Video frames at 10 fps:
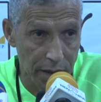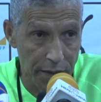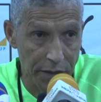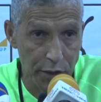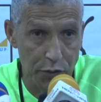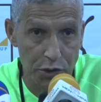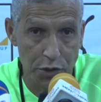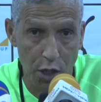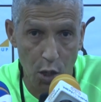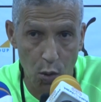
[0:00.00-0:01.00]
I think there is
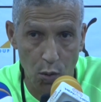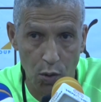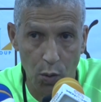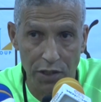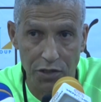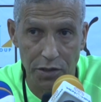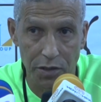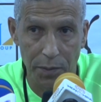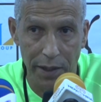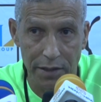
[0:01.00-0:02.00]
no question
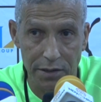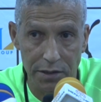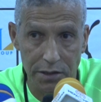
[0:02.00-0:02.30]
about